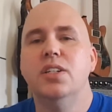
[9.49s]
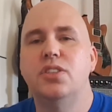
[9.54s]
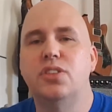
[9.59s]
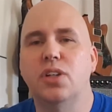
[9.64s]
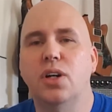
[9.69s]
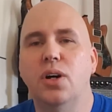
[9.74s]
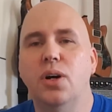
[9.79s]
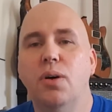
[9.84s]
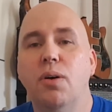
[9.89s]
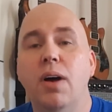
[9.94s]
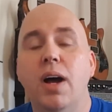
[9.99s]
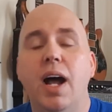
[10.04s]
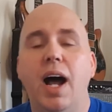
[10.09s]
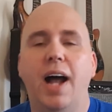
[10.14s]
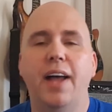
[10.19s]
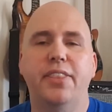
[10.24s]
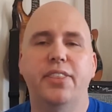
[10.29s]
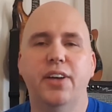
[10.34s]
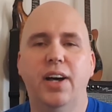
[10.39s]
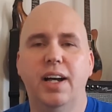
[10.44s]
So
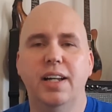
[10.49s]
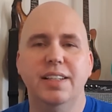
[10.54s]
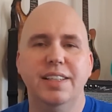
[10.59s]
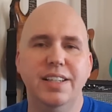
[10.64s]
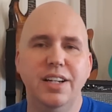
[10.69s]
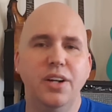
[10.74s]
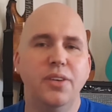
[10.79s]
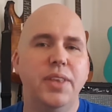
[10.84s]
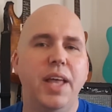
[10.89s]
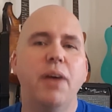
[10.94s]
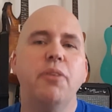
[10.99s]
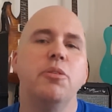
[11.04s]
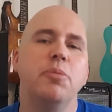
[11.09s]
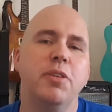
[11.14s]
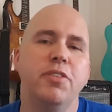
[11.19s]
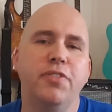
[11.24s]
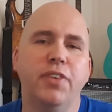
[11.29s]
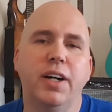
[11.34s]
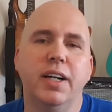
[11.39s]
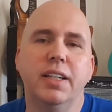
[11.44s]
I thought, you know, that
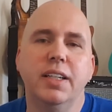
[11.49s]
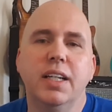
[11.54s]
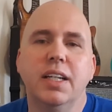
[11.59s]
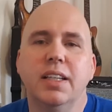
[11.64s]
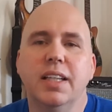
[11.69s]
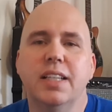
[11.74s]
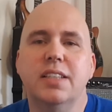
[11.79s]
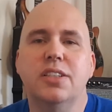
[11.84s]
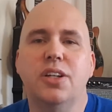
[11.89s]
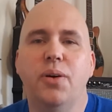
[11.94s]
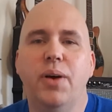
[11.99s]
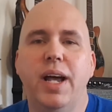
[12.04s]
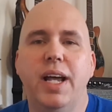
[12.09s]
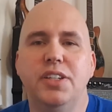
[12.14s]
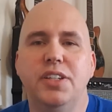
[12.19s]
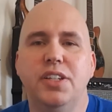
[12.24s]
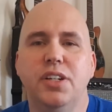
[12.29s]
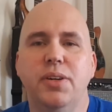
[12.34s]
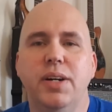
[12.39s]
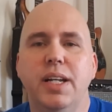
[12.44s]
would be fun. Let's go
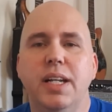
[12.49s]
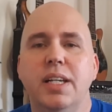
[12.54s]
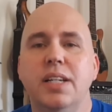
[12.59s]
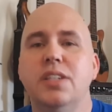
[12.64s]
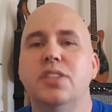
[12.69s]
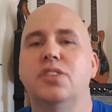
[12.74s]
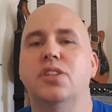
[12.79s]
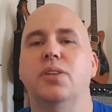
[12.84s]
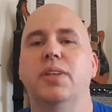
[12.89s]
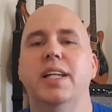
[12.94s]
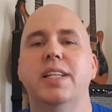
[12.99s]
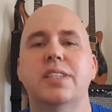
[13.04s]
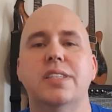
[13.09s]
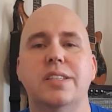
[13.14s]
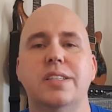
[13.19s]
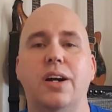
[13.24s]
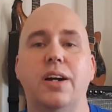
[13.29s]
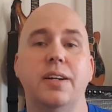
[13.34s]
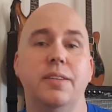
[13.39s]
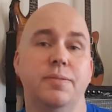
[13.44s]
ahead and do it. So
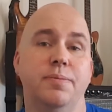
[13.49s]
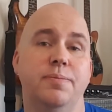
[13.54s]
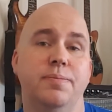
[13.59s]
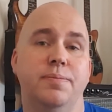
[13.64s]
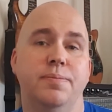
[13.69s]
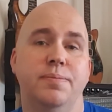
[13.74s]
let's start.